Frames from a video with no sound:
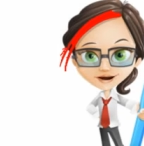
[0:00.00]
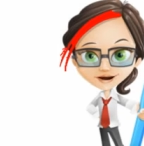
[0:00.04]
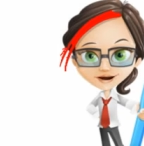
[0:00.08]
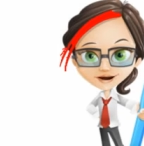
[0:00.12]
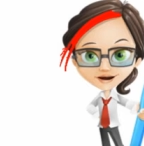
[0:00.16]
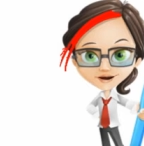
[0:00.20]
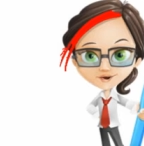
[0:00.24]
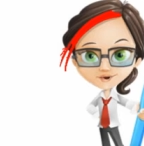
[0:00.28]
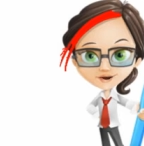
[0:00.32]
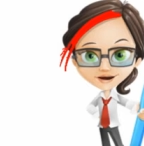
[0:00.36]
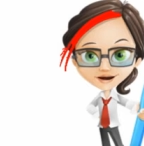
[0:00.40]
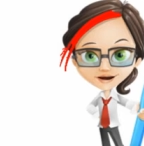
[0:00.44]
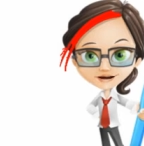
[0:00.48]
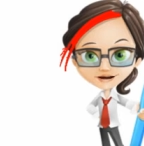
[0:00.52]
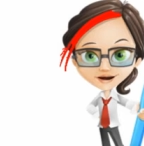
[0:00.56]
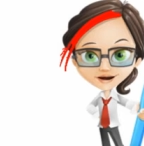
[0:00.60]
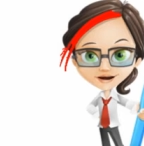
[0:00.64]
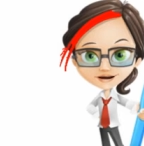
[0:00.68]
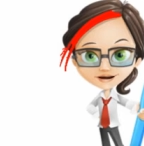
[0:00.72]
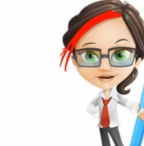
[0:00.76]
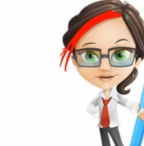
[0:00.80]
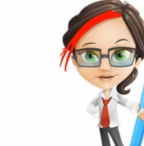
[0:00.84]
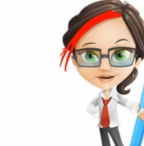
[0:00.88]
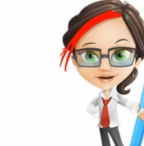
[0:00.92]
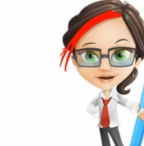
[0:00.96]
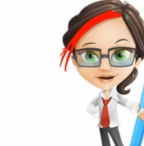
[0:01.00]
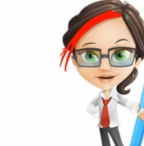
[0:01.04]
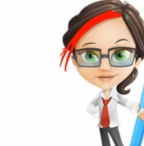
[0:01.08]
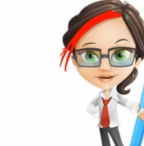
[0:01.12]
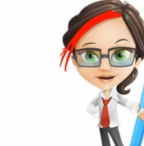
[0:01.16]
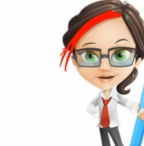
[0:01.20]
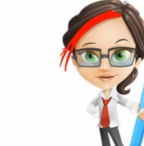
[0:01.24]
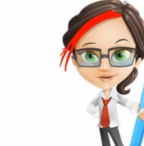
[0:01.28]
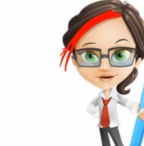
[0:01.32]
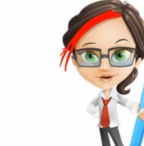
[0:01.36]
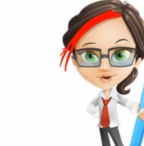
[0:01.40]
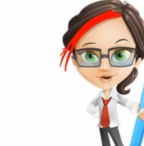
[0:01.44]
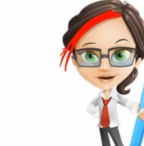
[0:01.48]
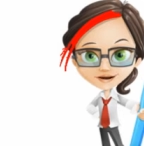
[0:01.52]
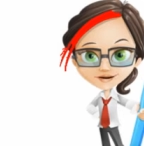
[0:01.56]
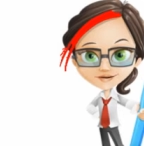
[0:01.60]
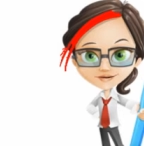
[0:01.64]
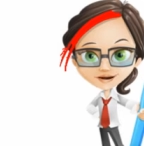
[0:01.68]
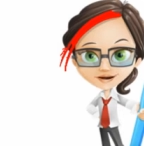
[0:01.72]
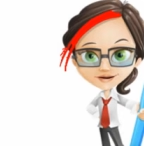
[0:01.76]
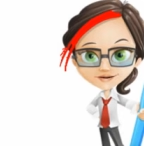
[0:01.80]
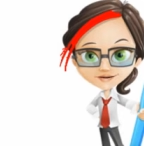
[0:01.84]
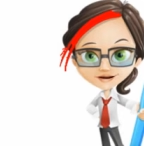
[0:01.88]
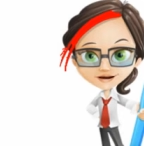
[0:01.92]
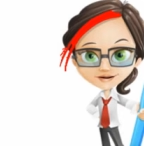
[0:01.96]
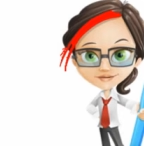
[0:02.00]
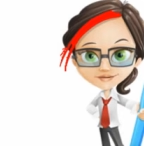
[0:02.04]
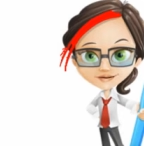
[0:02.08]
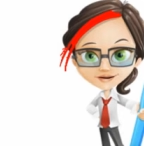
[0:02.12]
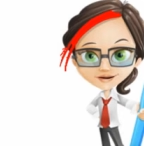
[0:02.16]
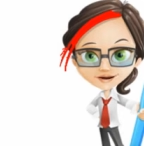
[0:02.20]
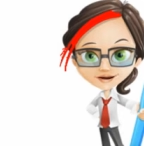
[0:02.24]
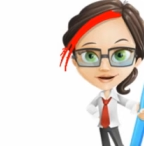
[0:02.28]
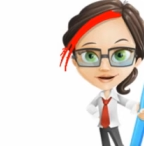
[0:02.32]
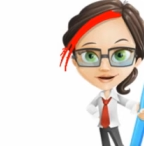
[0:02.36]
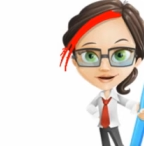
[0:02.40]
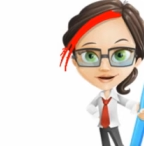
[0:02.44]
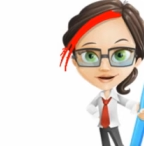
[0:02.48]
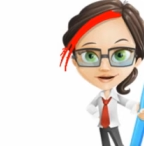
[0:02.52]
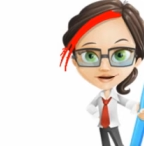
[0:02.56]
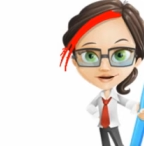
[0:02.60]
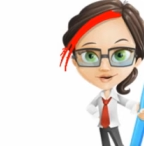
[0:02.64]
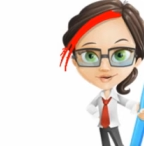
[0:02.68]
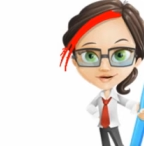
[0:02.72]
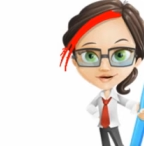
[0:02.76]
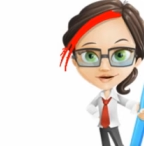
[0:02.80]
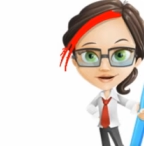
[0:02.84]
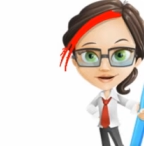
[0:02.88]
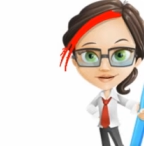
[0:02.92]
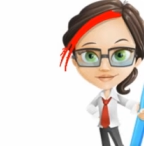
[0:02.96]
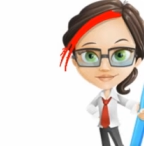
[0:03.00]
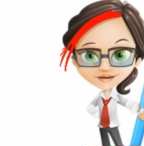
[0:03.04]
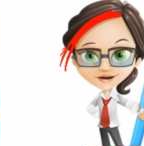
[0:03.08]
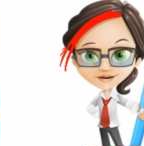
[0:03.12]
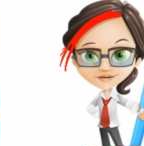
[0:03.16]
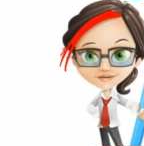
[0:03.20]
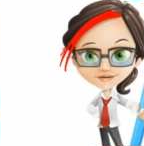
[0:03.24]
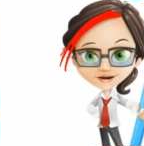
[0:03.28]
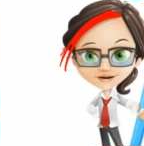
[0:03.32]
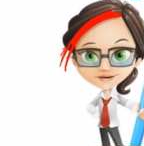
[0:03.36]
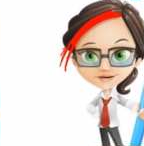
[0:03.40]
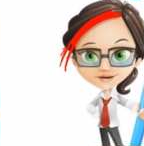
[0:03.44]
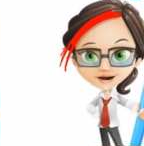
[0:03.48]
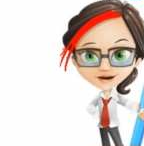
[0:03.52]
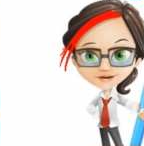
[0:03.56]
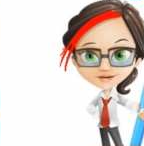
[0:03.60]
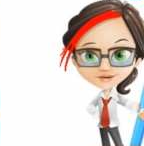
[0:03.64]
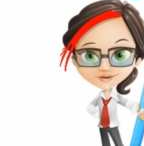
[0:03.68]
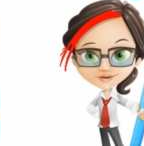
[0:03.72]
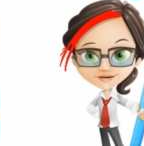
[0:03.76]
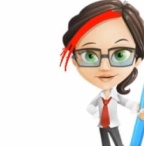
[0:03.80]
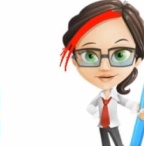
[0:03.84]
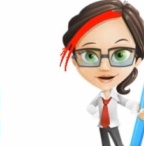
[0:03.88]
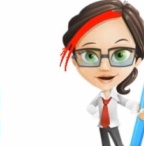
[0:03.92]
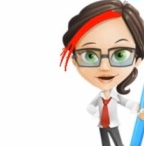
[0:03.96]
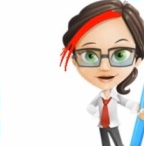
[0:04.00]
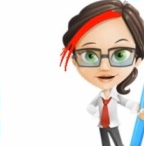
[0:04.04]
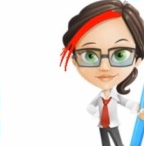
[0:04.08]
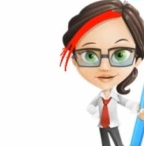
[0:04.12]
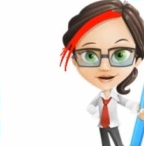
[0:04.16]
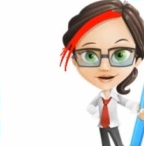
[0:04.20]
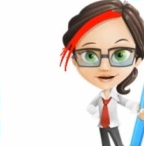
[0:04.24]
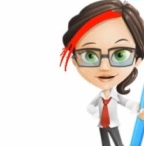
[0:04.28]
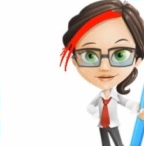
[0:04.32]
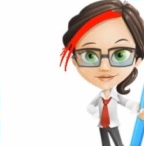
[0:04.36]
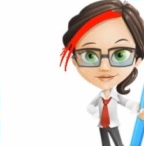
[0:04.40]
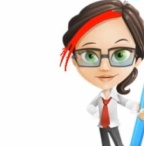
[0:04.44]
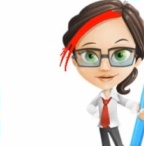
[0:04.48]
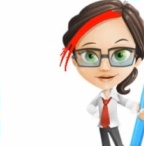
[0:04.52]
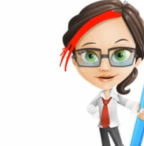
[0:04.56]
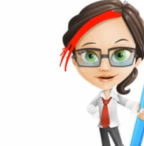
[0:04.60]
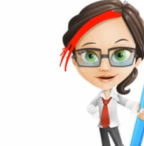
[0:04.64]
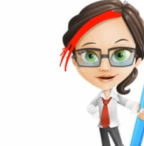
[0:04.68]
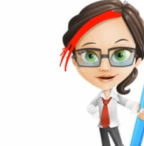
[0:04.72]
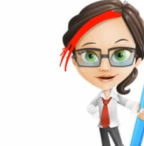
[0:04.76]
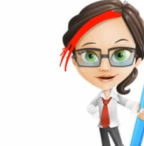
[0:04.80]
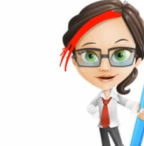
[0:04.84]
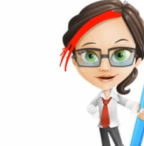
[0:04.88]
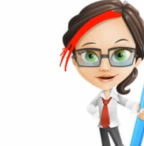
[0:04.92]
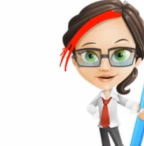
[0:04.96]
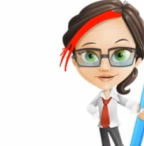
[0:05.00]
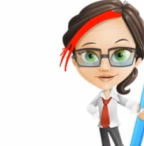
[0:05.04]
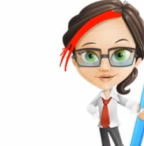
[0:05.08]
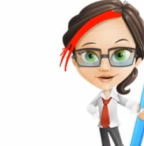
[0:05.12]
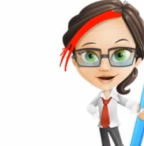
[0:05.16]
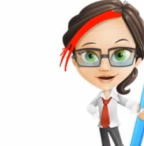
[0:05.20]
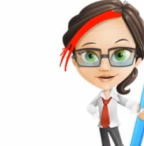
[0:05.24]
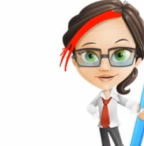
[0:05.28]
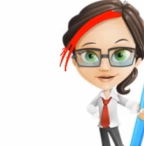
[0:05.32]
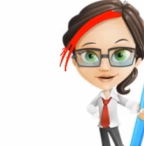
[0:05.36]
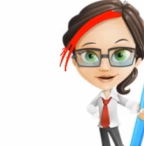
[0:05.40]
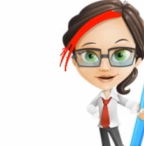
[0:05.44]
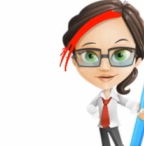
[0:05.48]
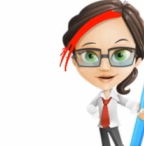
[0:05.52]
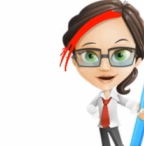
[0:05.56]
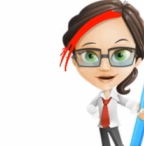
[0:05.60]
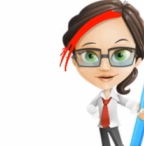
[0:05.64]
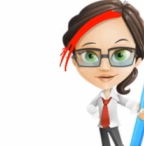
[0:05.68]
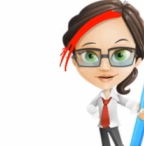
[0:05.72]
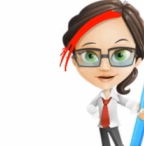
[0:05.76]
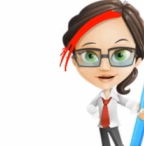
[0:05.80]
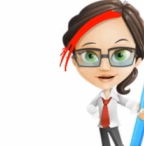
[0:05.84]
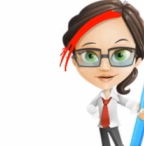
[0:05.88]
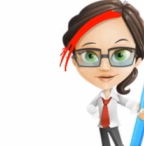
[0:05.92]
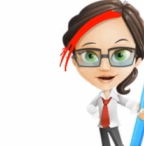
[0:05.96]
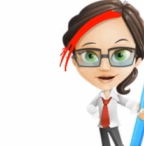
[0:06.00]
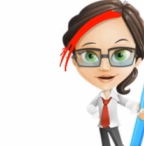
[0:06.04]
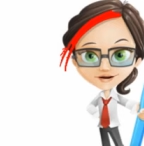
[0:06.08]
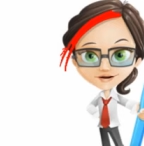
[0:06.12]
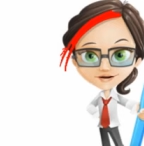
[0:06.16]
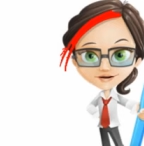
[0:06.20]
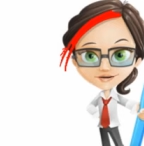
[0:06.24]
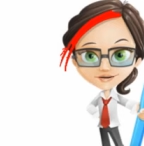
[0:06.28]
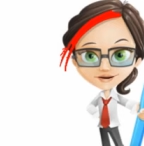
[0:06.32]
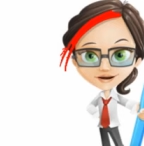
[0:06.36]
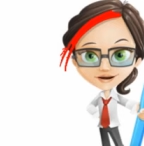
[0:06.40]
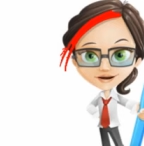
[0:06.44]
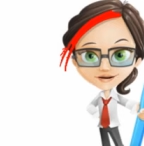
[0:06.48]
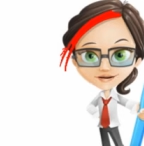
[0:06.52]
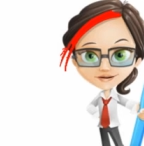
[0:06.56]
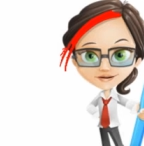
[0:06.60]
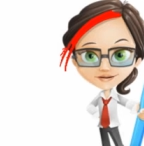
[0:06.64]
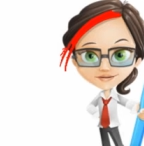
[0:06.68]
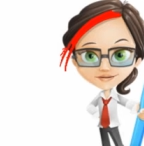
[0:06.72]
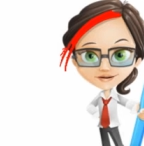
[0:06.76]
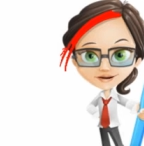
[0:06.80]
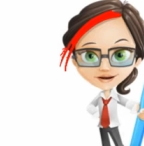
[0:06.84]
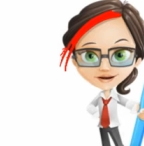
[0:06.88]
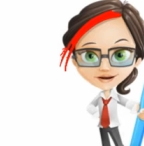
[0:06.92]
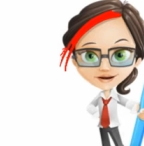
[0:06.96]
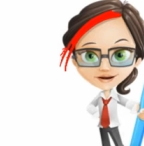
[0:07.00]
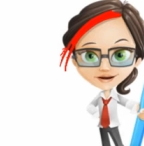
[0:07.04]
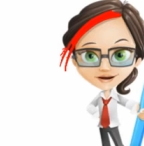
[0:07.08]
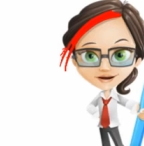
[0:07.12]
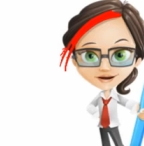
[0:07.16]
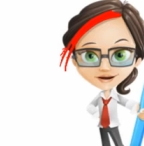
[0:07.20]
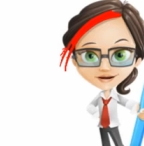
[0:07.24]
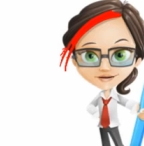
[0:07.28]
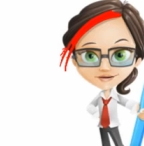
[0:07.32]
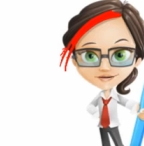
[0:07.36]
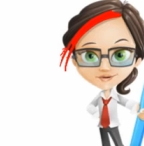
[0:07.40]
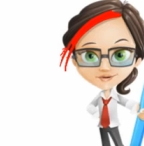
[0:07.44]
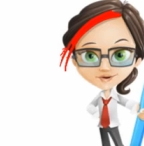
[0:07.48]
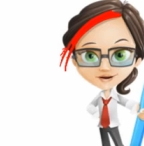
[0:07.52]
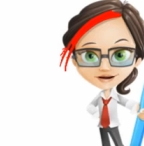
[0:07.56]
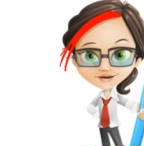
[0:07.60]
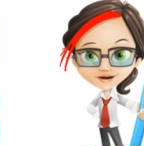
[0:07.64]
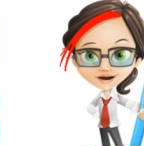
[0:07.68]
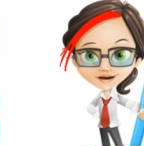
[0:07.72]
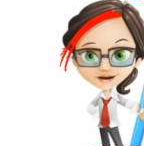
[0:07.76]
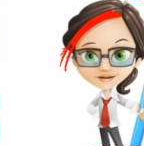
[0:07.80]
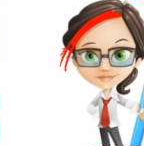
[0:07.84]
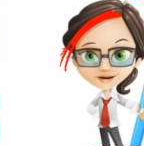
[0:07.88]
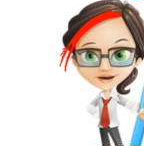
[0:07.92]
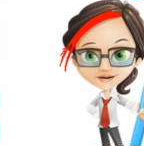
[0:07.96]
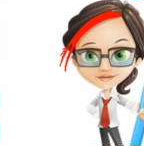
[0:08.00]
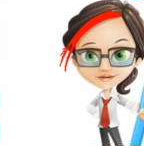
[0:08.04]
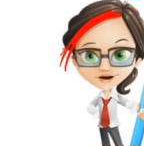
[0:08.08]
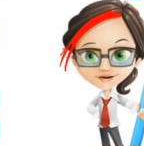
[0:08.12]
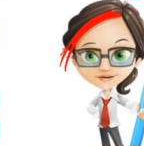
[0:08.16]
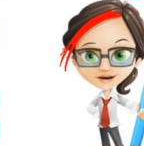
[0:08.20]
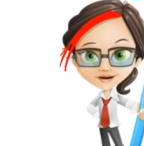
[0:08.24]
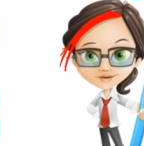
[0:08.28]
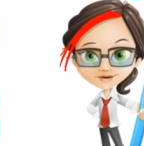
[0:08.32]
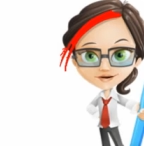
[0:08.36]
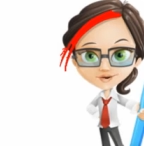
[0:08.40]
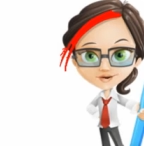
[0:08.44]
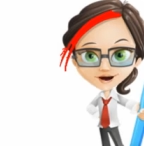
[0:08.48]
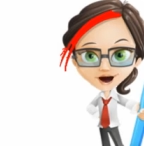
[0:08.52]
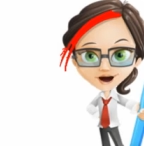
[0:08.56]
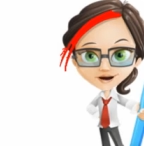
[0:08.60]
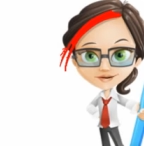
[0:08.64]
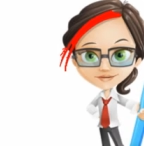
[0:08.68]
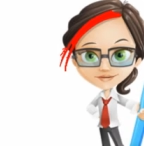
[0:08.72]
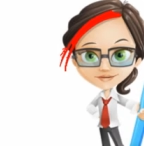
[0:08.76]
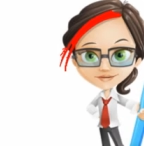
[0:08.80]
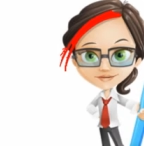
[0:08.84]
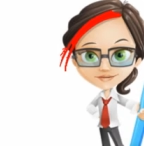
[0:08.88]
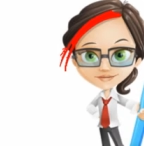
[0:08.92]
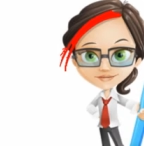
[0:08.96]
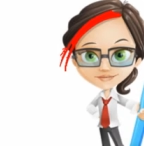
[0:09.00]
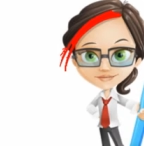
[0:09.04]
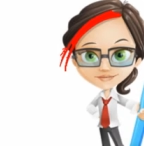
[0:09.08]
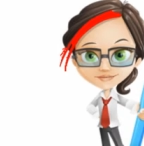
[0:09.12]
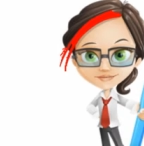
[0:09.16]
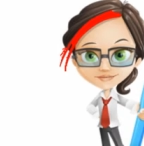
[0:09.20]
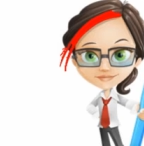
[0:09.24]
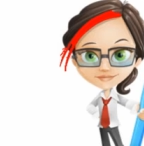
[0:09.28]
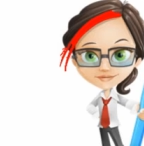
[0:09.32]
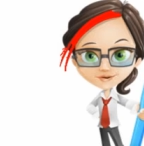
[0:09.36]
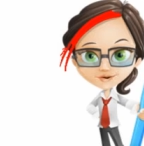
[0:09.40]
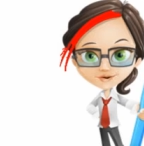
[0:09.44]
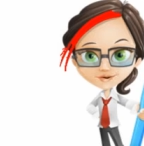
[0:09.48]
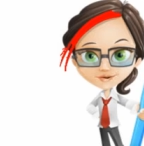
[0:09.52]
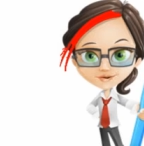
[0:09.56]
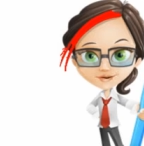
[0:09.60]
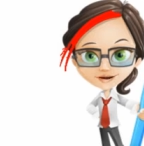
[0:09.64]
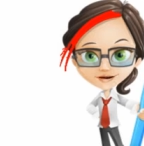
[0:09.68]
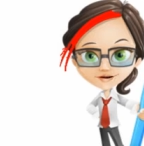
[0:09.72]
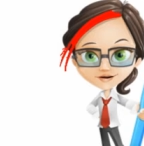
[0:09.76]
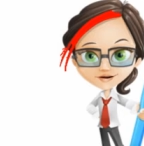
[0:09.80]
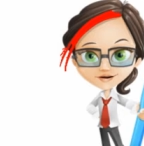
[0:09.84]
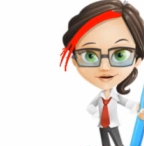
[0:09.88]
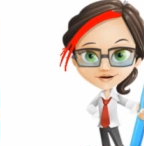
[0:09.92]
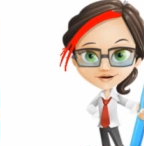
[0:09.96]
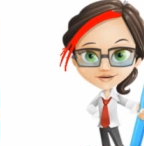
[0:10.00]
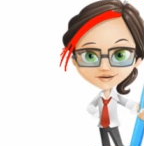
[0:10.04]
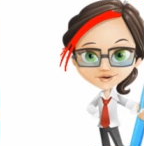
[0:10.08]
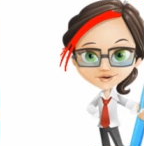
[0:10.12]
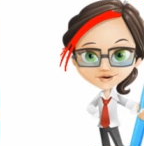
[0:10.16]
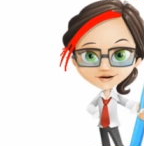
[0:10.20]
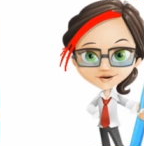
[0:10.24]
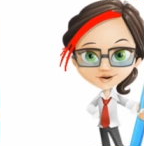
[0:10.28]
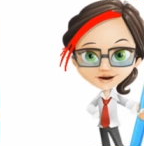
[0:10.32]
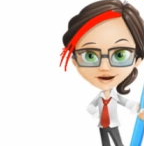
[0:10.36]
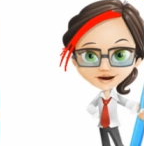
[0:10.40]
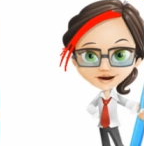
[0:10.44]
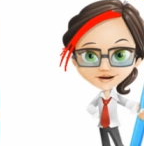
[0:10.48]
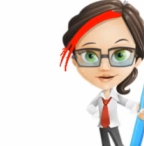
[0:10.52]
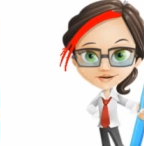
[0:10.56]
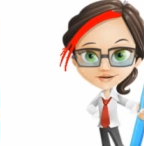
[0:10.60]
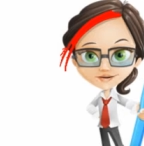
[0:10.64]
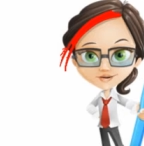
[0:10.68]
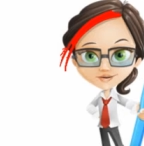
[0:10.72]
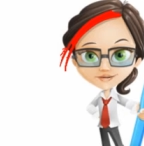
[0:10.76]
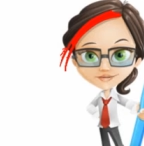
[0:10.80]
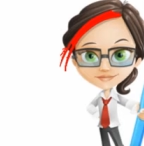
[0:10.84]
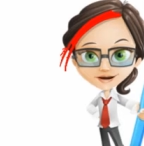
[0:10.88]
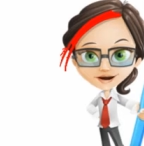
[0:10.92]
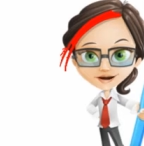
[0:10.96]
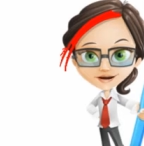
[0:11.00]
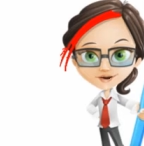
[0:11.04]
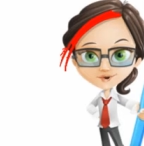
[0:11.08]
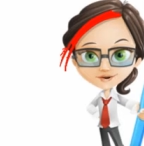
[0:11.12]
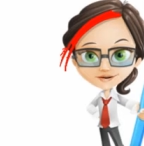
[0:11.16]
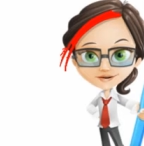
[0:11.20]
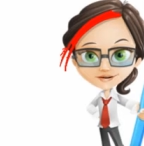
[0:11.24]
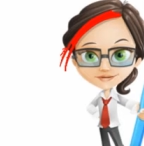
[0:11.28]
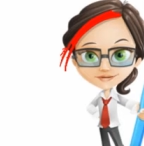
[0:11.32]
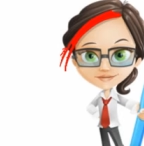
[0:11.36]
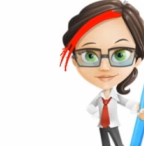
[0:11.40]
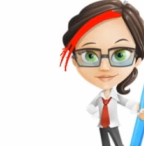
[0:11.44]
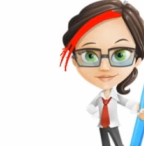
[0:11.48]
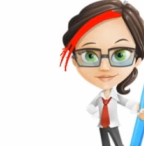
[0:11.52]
The easiest way to achieve this is to print out the pattern pieces, and place the double-sided webbing, paper side up over the top. You should be able to trace the pattern.